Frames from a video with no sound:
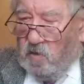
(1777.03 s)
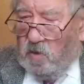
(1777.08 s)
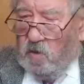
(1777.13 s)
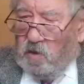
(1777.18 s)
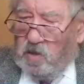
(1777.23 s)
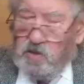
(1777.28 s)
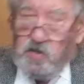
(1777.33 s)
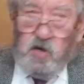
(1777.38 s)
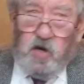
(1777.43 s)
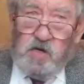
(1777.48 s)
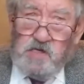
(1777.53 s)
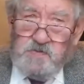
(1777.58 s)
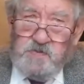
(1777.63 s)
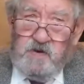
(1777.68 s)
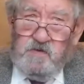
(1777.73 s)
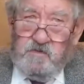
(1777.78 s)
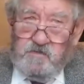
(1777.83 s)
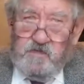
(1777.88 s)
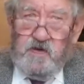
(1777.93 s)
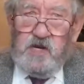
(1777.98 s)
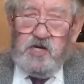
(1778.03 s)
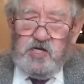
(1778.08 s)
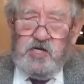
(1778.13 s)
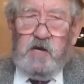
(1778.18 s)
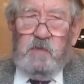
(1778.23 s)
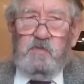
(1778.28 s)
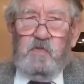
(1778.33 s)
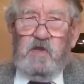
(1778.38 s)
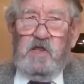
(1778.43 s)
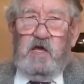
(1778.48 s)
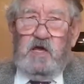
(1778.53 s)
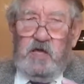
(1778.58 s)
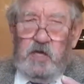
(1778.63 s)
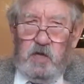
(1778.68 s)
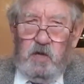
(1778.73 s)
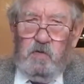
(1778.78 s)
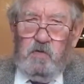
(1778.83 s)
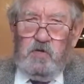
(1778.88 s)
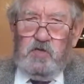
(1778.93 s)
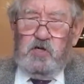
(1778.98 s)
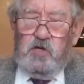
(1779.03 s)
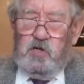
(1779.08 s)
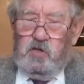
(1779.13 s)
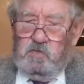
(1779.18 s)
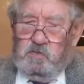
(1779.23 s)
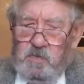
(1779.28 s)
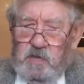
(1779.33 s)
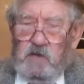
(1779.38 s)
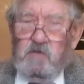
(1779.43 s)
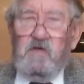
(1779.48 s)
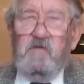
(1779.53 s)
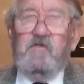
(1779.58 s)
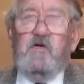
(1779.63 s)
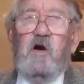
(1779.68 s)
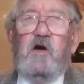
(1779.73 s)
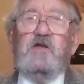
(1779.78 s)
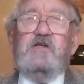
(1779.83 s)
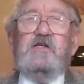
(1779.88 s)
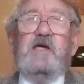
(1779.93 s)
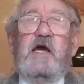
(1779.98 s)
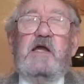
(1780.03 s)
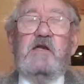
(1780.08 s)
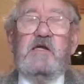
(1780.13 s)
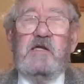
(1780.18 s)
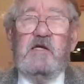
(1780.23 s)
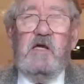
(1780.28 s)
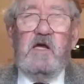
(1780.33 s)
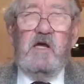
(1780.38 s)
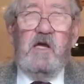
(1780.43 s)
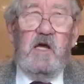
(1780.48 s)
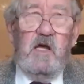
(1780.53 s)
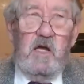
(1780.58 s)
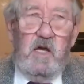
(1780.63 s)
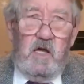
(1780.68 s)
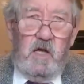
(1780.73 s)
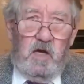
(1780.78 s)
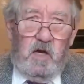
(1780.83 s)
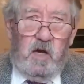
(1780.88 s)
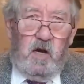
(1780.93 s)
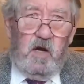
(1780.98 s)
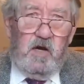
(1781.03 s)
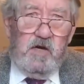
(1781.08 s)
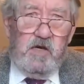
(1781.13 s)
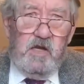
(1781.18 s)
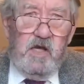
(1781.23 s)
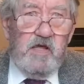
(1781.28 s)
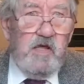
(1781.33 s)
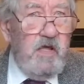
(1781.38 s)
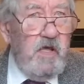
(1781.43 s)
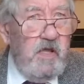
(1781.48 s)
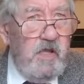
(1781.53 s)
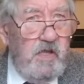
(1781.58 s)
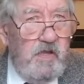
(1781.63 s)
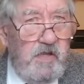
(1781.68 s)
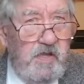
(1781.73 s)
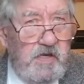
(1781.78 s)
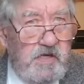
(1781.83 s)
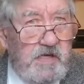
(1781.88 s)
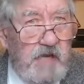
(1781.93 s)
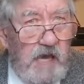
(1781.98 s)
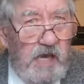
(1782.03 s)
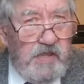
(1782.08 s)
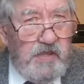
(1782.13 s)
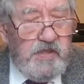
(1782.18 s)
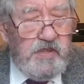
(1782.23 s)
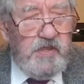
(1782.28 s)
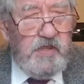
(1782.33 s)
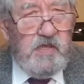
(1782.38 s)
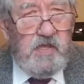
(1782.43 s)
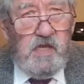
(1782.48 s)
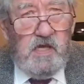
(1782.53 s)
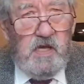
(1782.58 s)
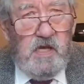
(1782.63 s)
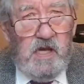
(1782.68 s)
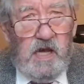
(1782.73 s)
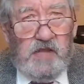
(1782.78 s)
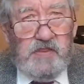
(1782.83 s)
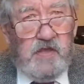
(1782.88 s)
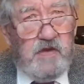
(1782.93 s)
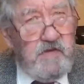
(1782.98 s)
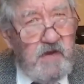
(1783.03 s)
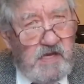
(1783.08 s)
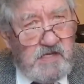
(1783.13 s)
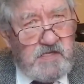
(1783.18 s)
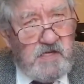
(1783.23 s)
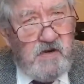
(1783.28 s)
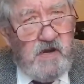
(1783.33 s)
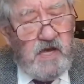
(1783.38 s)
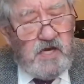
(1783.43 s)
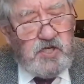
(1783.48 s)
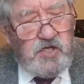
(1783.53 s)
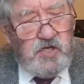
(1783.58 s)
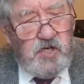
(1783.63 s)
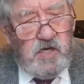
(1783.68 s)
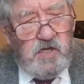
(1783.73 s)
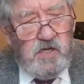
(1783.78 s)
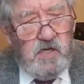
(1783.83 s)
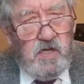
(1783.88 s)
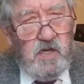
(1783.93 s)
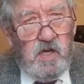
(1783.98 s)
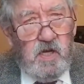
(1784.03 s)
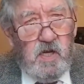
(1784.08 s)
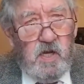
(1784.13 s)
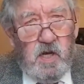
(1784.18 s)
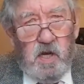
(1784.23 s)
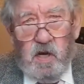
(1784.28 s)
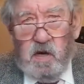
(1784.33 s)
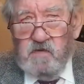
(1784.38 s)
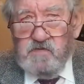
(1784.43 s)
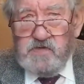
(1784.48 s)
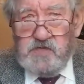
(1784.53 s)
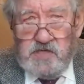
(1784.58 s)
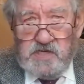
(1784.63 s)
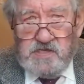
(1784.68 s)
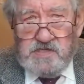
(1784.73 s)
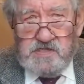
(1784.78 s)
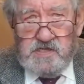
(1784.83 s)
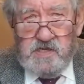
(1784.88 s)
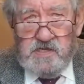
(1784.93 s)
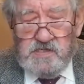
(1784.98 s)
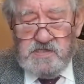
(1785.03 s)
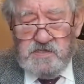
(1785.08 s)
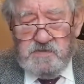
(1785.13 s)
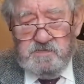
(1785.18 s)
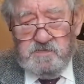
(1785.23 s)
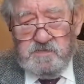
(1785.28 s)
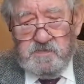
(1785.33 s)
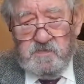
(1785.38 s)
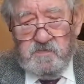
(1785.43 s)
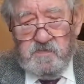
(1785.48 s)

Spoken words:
all the Gospels finish up with a huge amount of content on the death and the resurrection of Jesus.